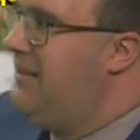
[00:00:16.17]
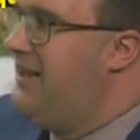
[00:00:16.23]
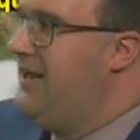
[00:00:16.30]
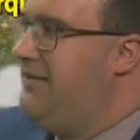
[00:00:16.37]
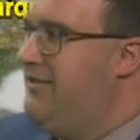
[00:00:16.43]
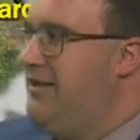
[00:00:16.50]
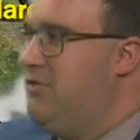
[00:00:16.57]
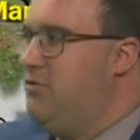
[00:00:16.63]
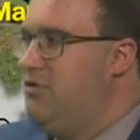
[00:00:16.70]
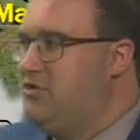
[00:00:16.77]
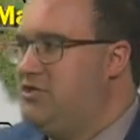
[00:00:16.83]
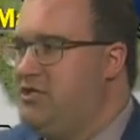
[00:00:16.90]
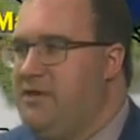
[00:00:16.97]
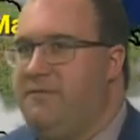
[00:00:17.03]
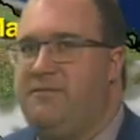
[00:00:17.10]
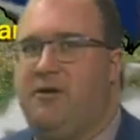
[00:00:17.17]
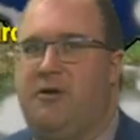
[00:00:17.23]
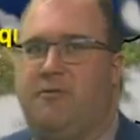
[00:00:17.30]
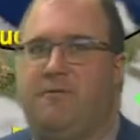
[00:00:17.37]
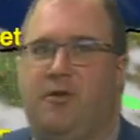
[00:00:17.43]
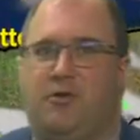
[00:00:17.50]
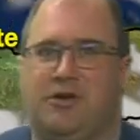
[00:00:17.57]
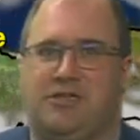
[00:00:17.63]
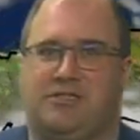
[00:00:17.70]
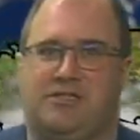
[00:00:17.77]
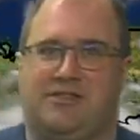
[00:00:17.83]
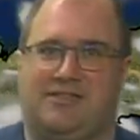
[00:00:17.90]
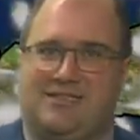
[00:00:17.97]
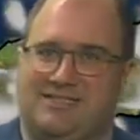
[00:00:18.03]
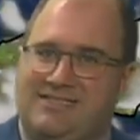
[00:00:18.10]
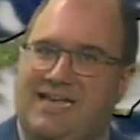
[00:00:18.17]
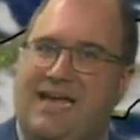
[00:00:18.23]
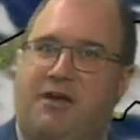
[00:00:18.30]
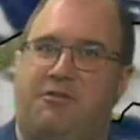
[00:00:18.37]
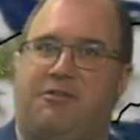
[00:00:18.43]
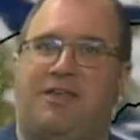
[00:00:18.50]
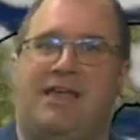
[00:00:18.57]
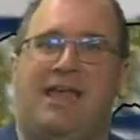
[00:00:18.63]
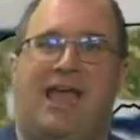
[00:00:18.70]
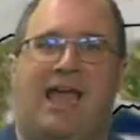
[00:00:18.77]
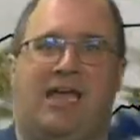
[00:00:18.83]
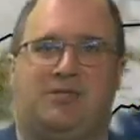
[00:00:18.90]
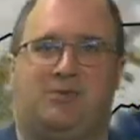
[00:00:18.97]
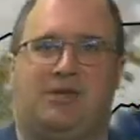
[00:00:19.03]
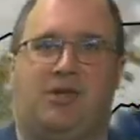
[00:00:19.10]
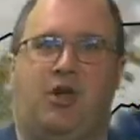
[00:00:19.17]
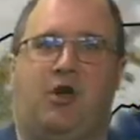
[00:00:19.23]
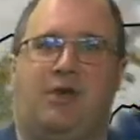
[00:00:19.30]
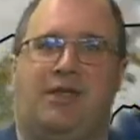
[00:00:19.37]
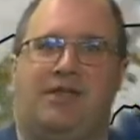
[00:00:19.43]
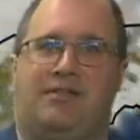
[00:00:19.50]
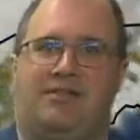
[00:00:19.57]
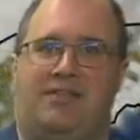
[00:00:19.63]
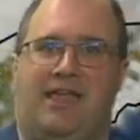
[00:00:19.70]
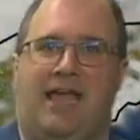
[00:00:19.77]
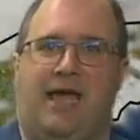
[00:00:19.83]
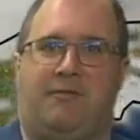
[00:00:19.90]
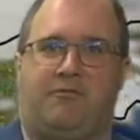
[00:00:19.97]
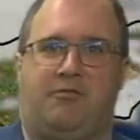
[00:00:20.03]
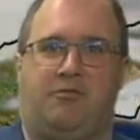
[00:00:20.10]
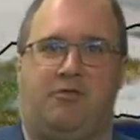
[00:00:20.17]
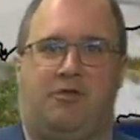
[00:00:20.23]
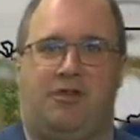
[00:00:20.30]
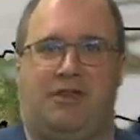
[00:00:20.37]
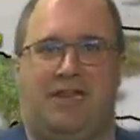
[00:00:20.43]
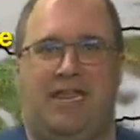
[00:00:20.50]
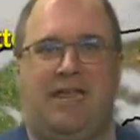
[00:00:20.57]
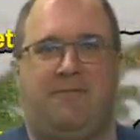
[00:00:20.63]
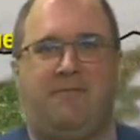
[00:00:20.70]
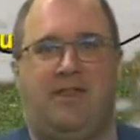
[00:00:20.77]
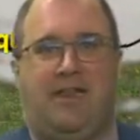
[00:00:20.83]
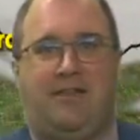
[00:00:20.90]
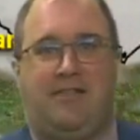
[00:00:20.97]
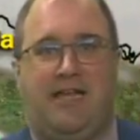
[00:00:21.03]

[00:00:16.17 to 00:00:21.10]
Then I think we'll shift our focus to the south as we go into the afternoon and evening.